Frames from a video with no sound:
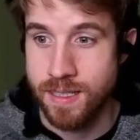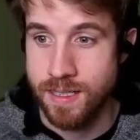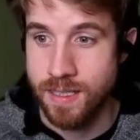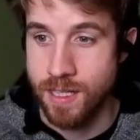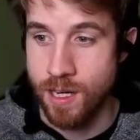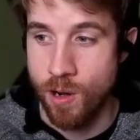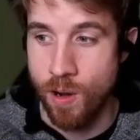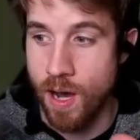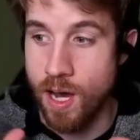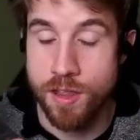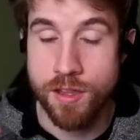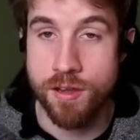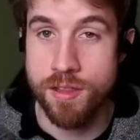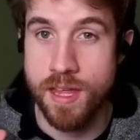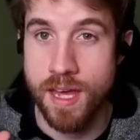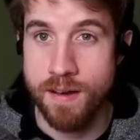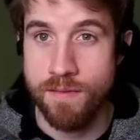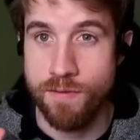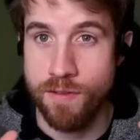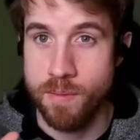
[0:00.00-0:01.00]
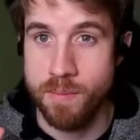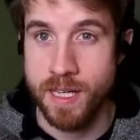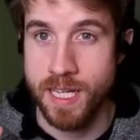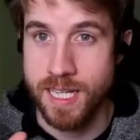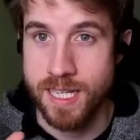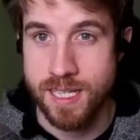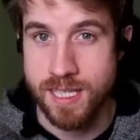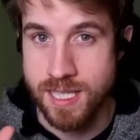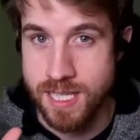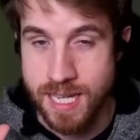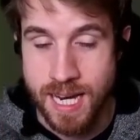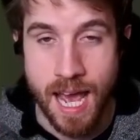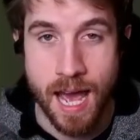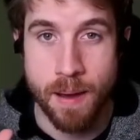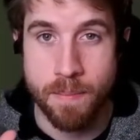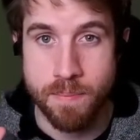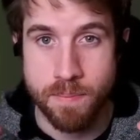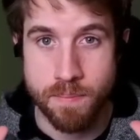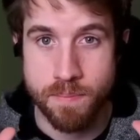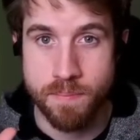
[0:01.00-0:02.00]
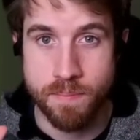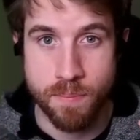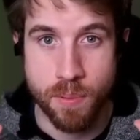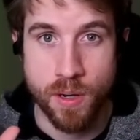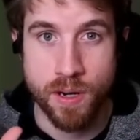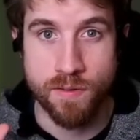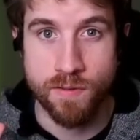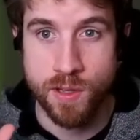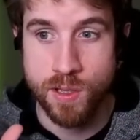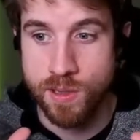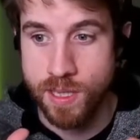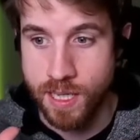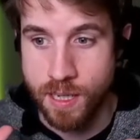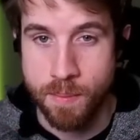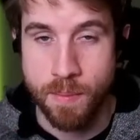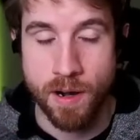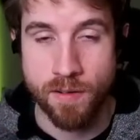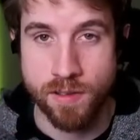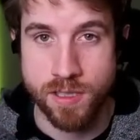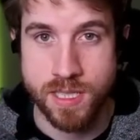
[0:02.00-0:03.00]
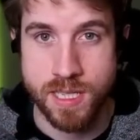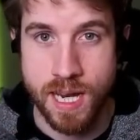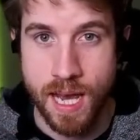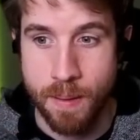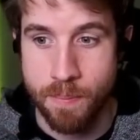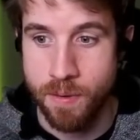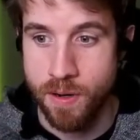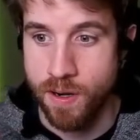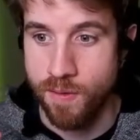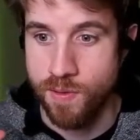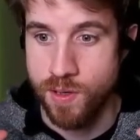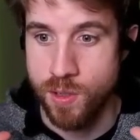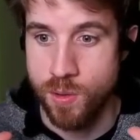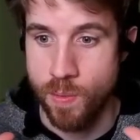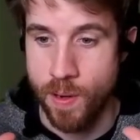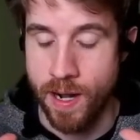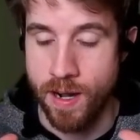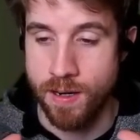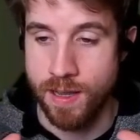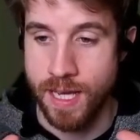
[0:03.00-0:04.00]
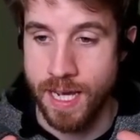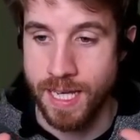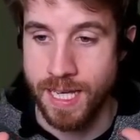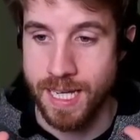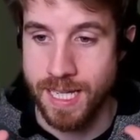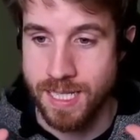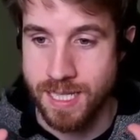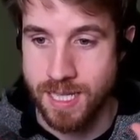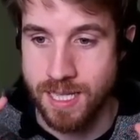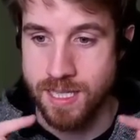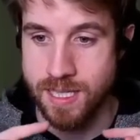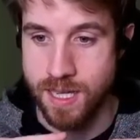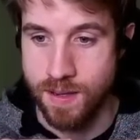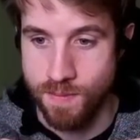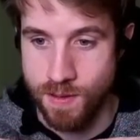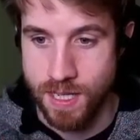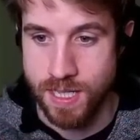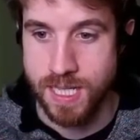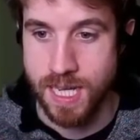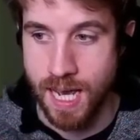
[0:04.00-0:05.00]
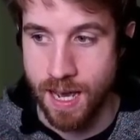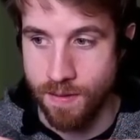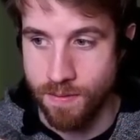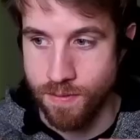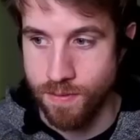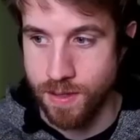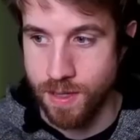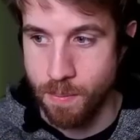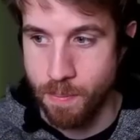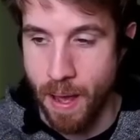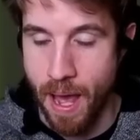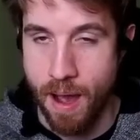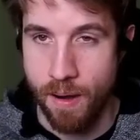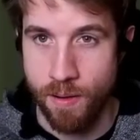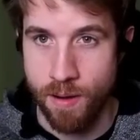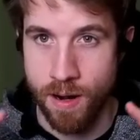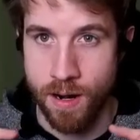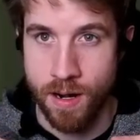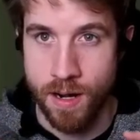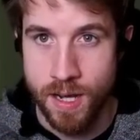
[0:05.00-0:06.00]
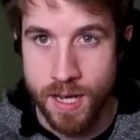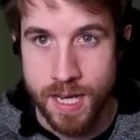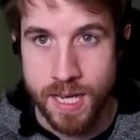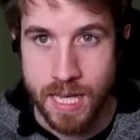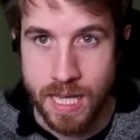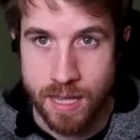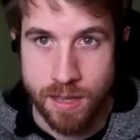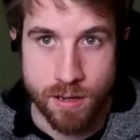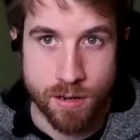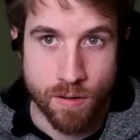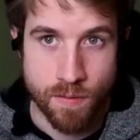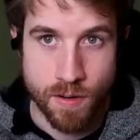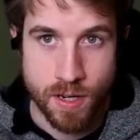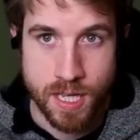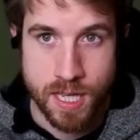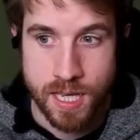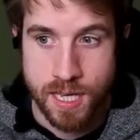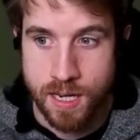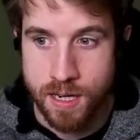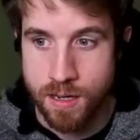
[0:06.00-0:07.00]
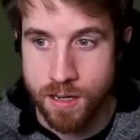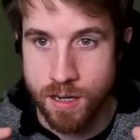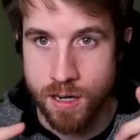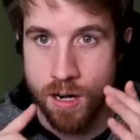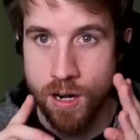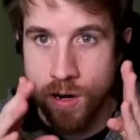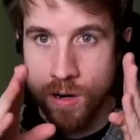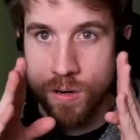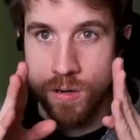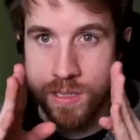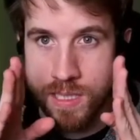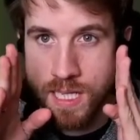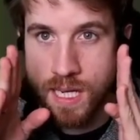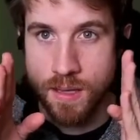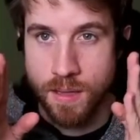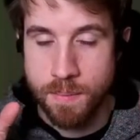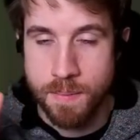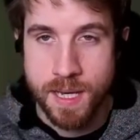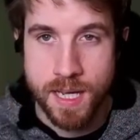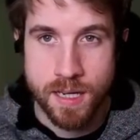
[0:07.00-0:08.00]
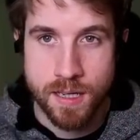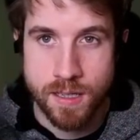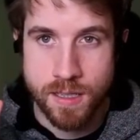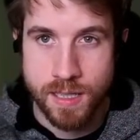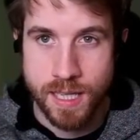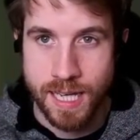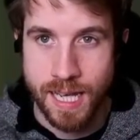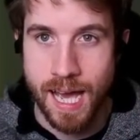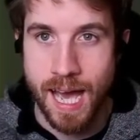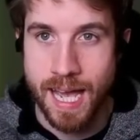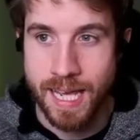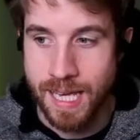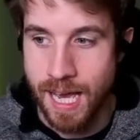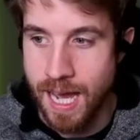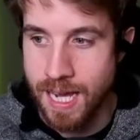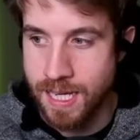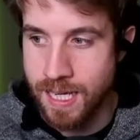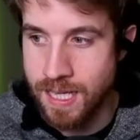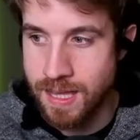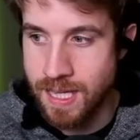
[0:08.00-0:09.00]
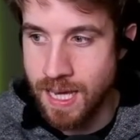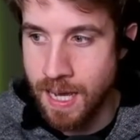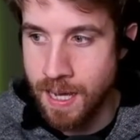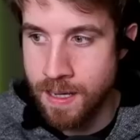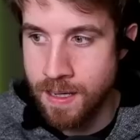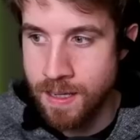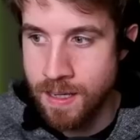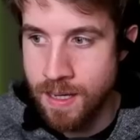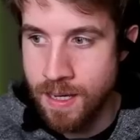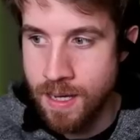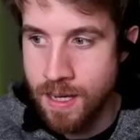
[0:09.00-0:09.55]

You know, other than from like a Snap point of view, like a Marvel Snap point of view, where like it's deceiving to have the power either over here or down the middle. Like I get that.